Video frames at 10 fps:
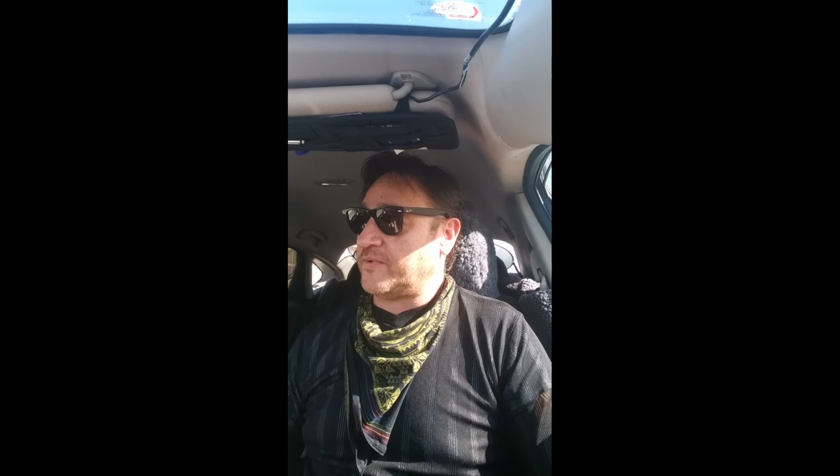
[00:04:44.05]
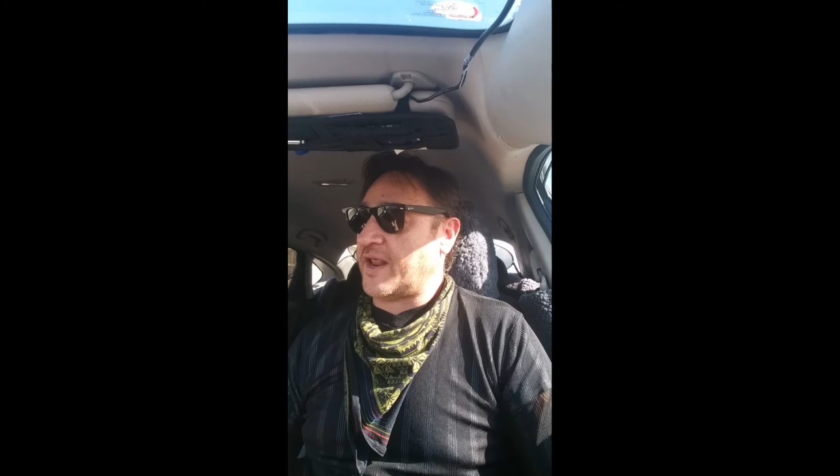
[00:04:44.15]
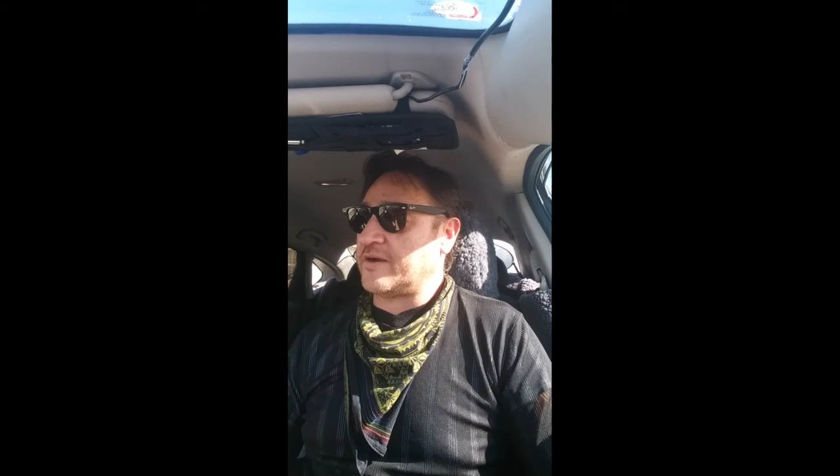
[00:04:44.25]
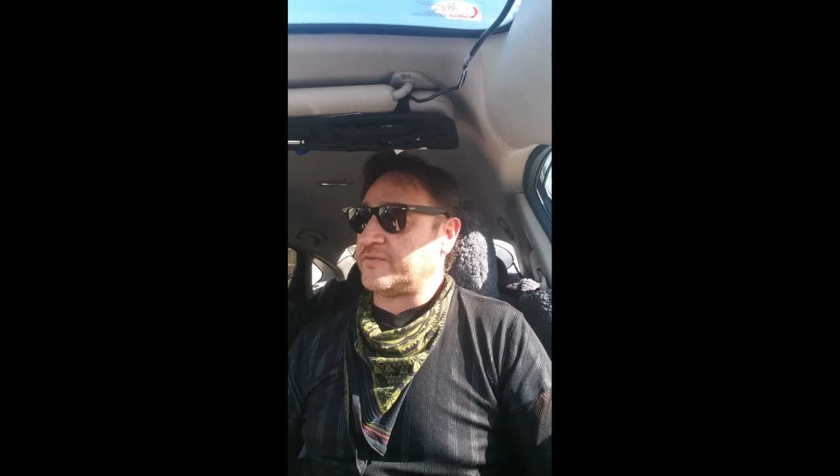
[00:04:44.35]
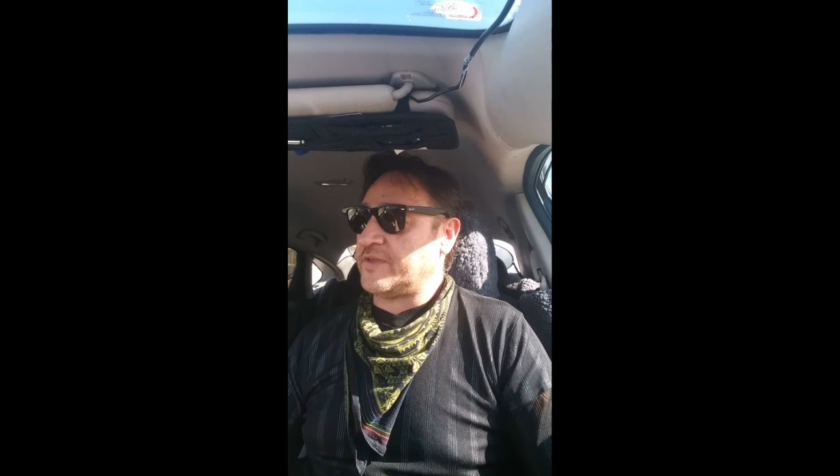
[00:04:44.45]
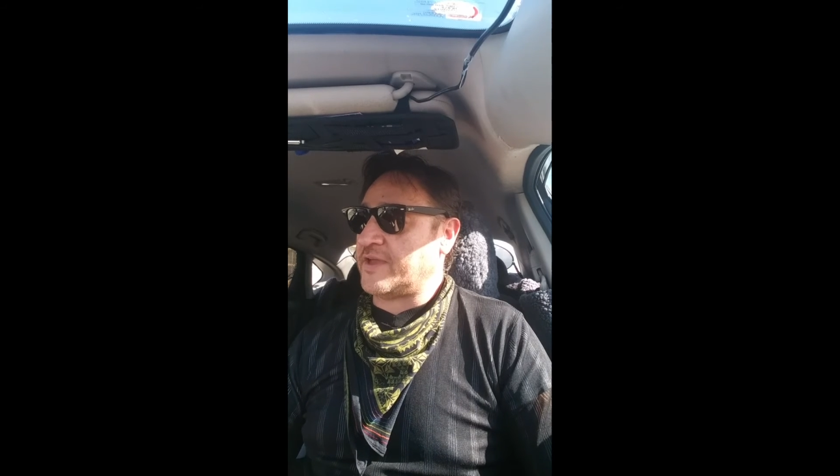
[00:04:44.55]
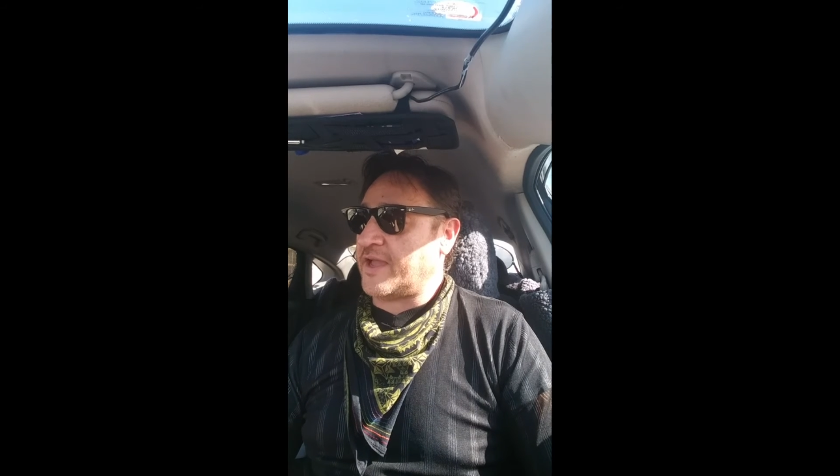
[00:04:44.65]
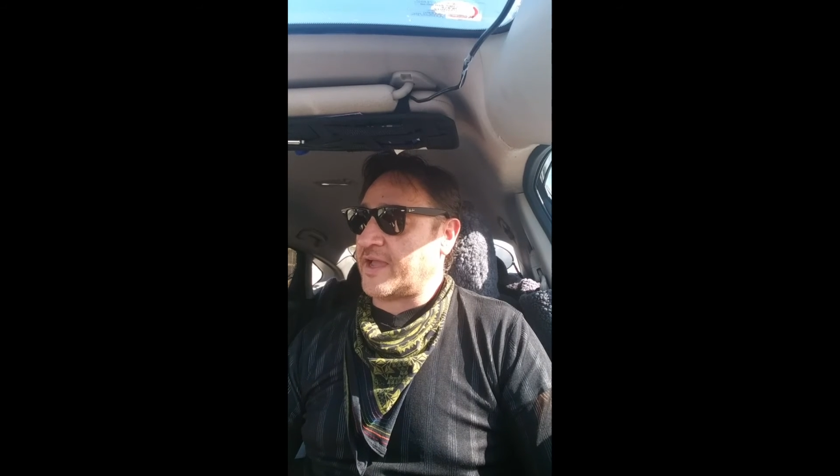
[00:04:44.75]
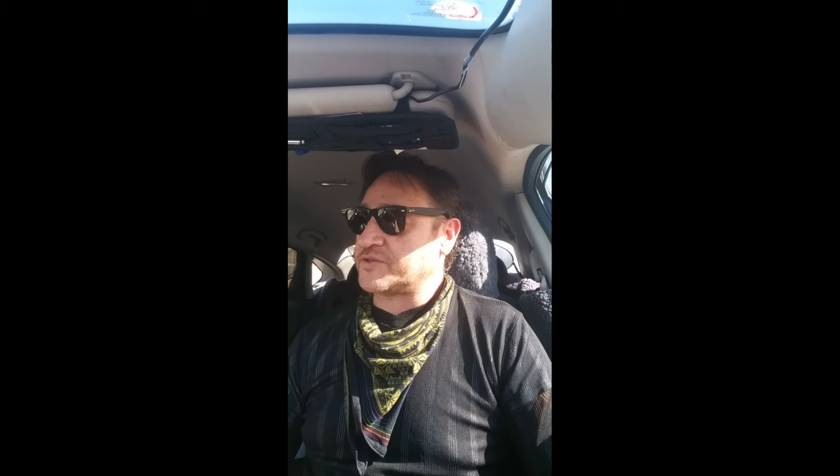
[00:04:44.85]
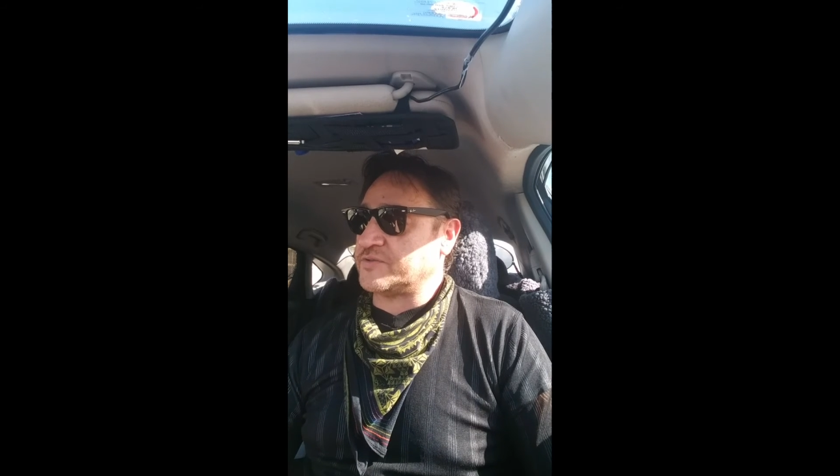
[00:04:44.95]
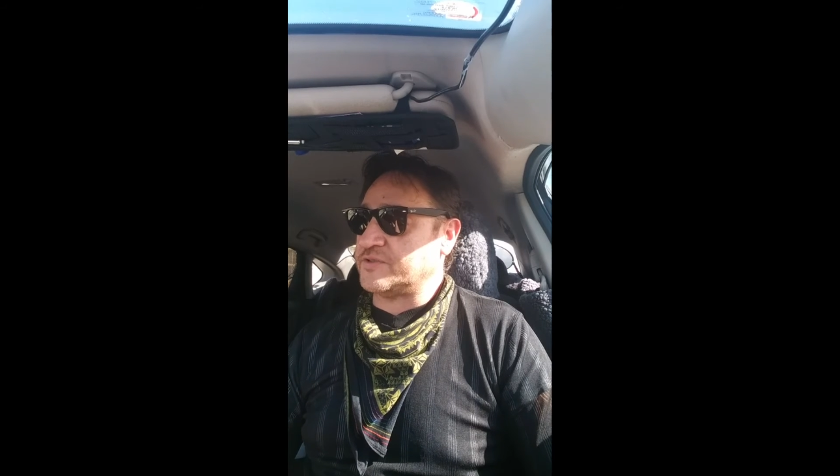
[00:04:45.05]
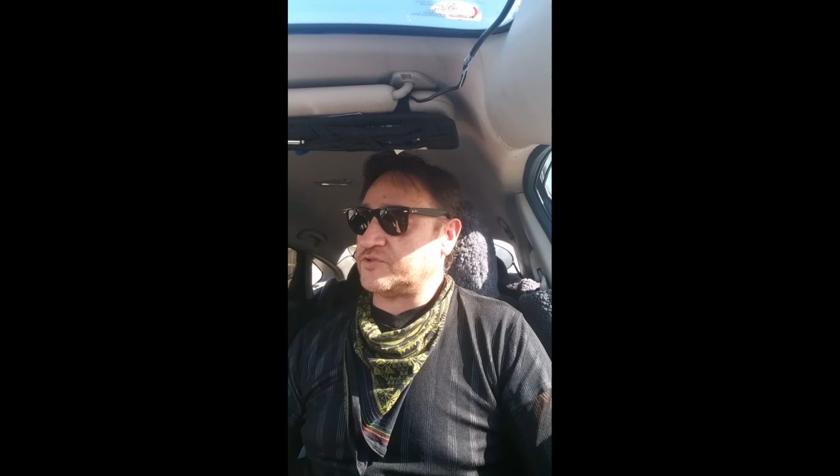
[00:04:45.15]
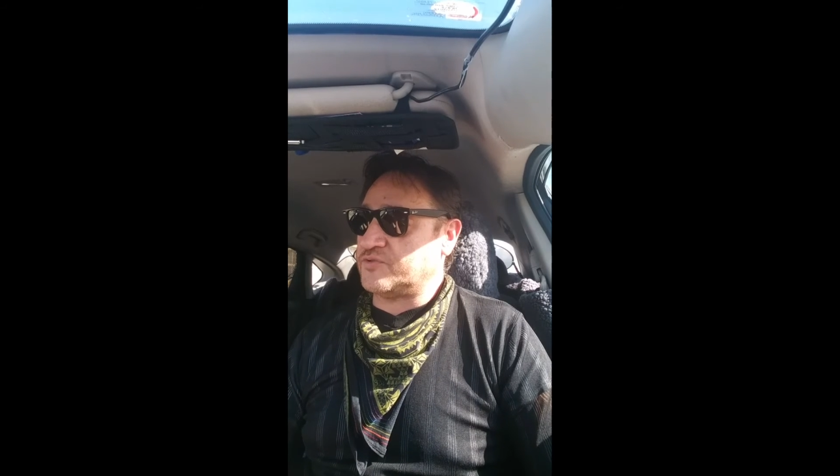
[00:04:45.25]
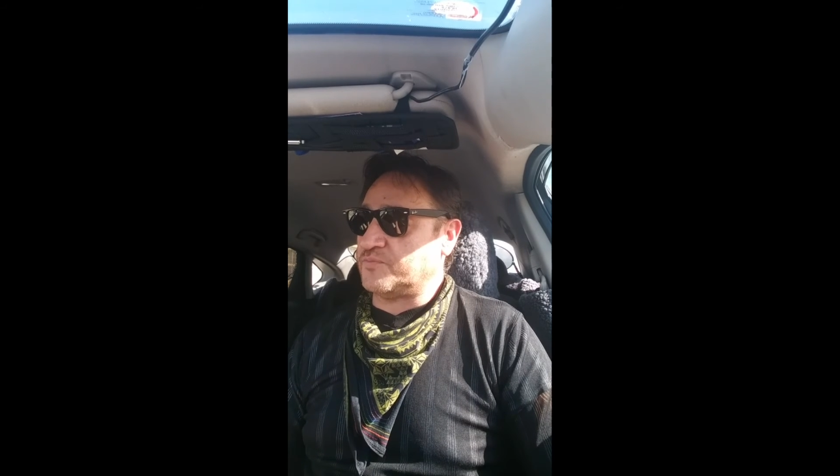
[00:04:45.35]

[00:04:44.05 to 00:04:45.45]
but I don't think I actually